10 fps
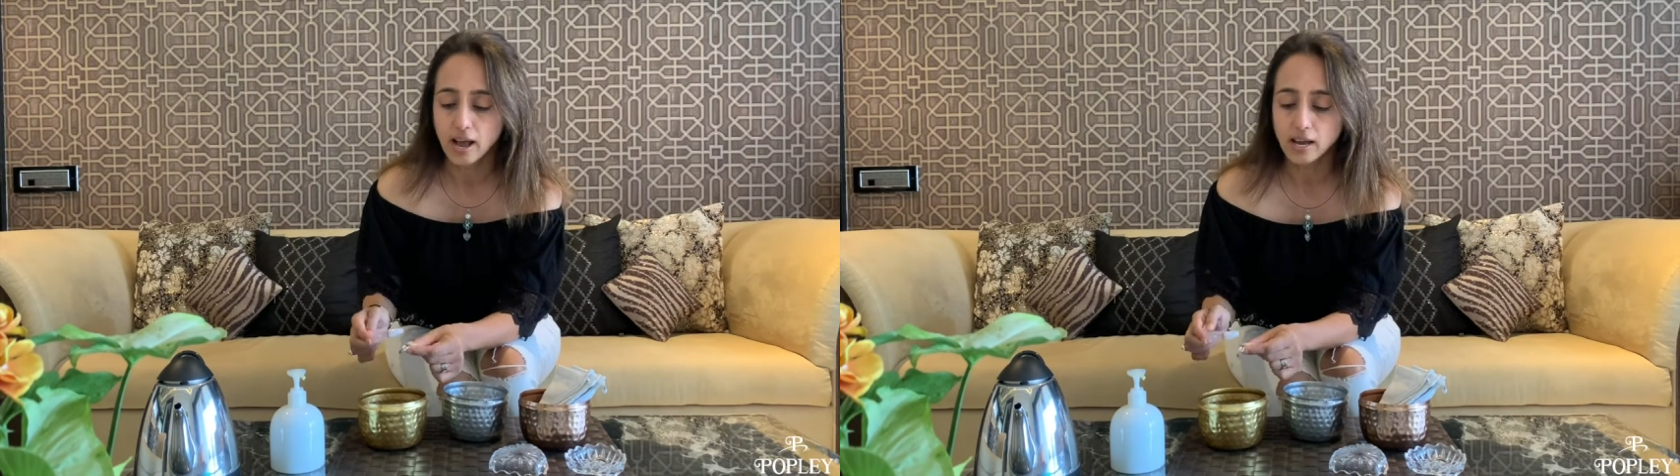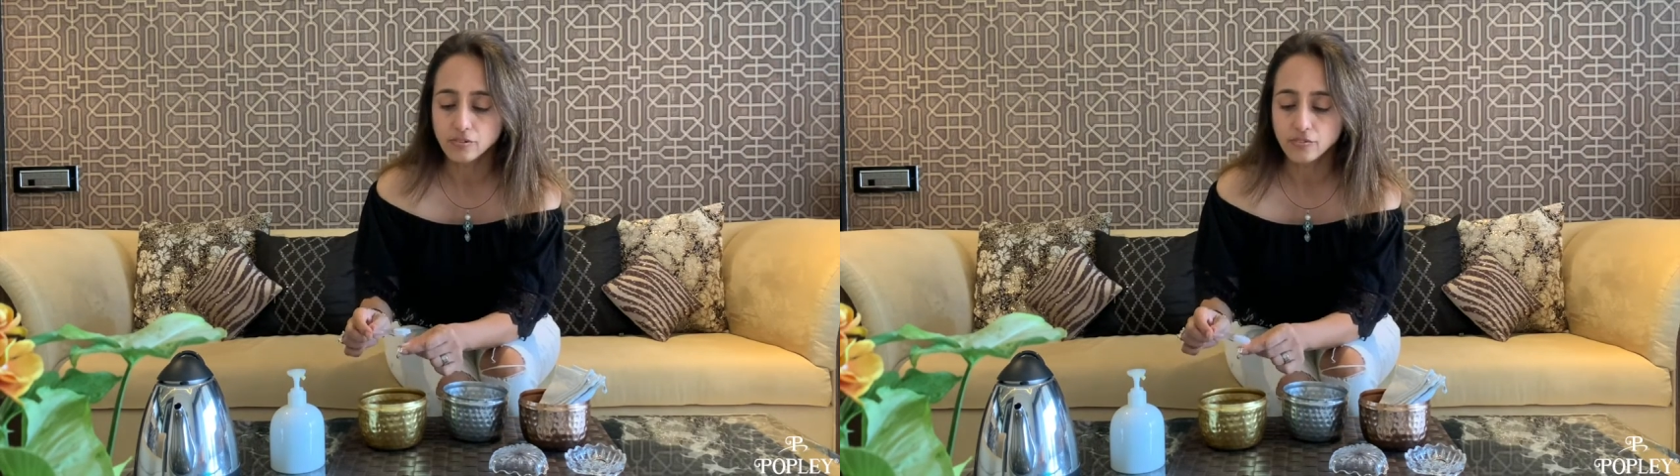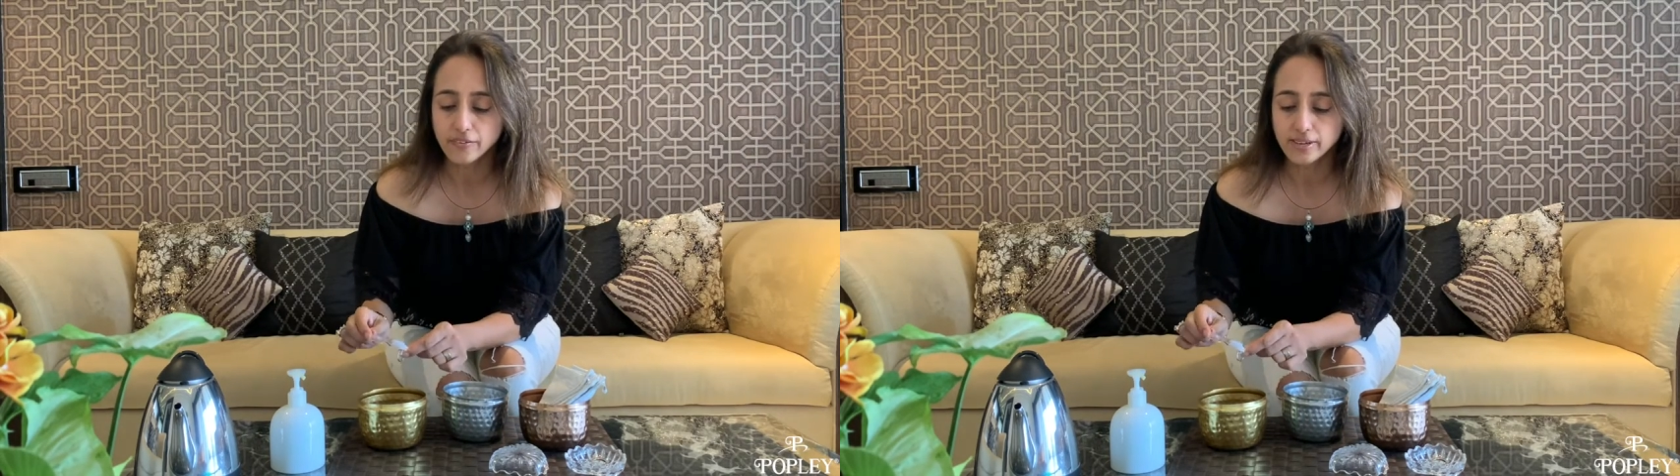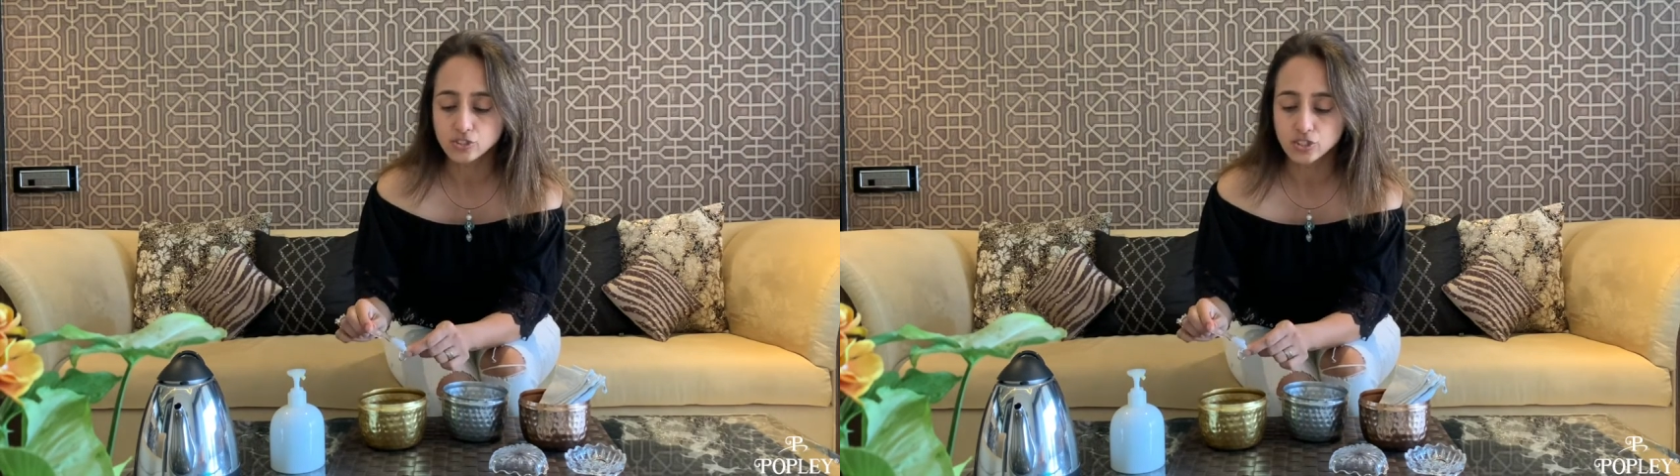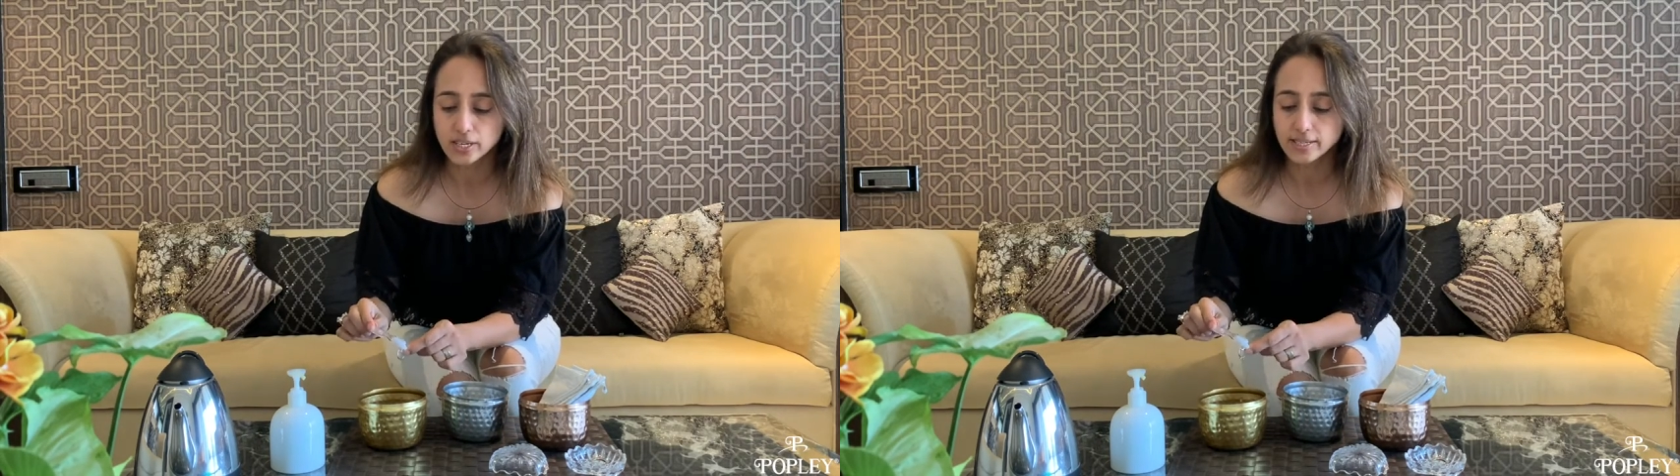and very
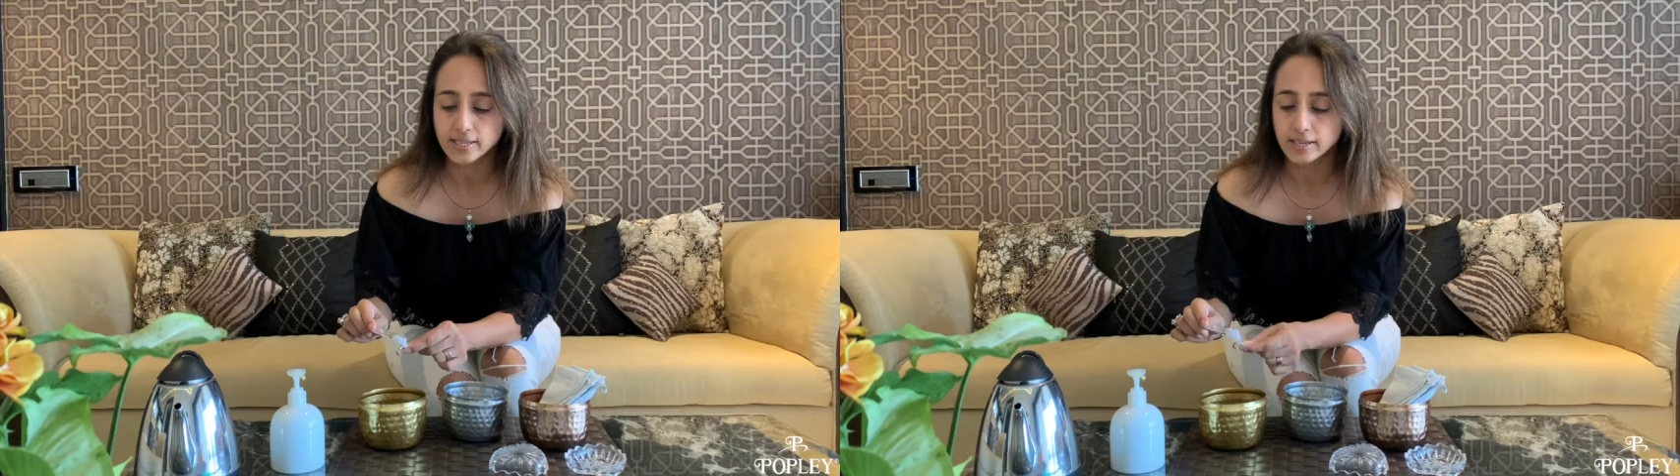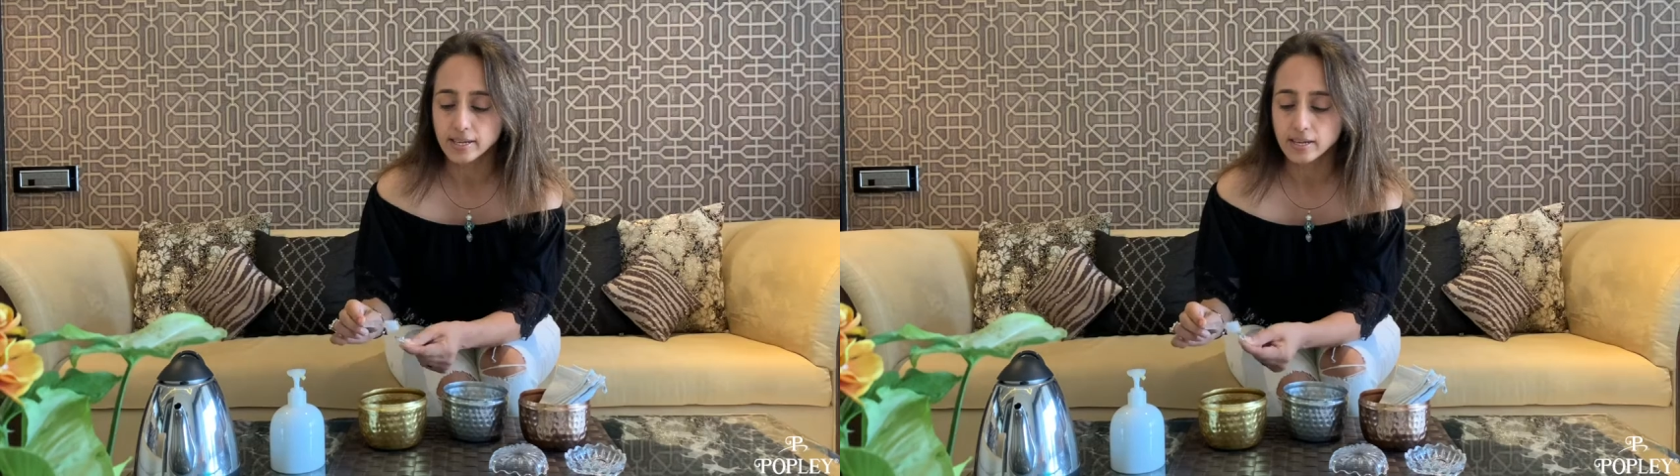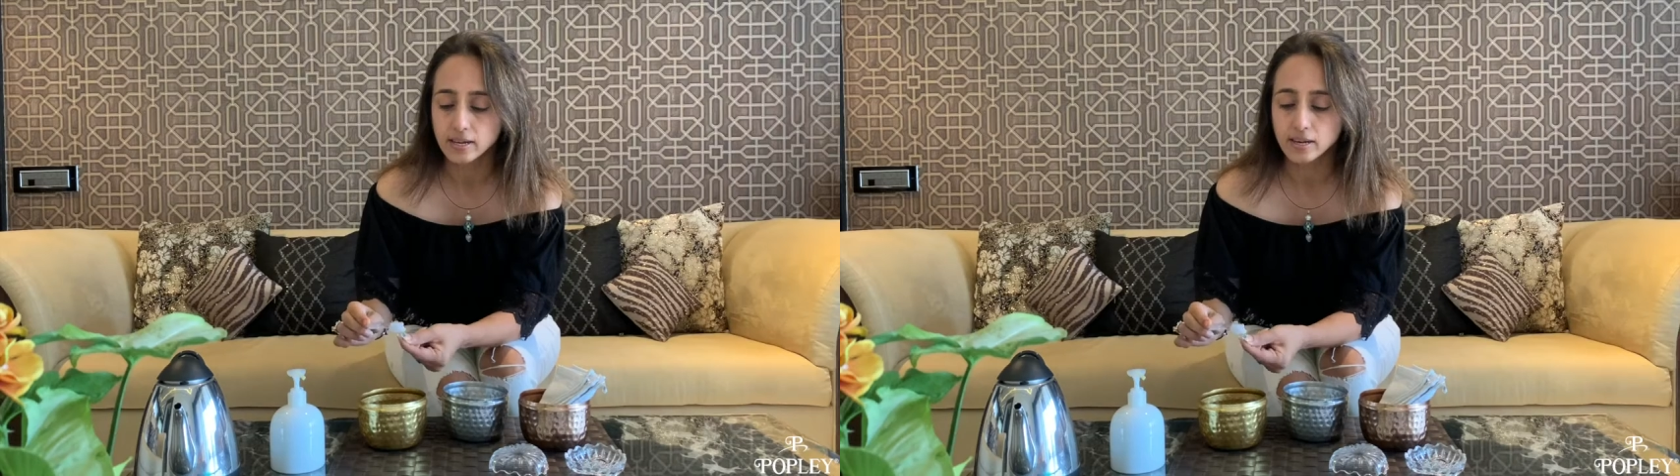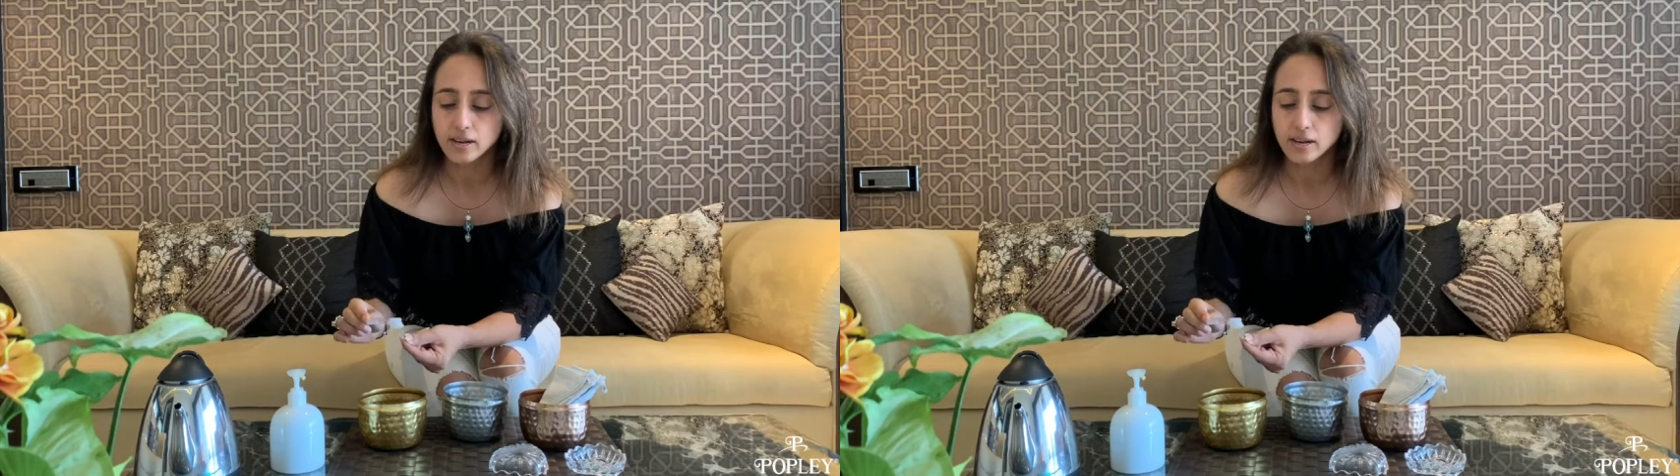gently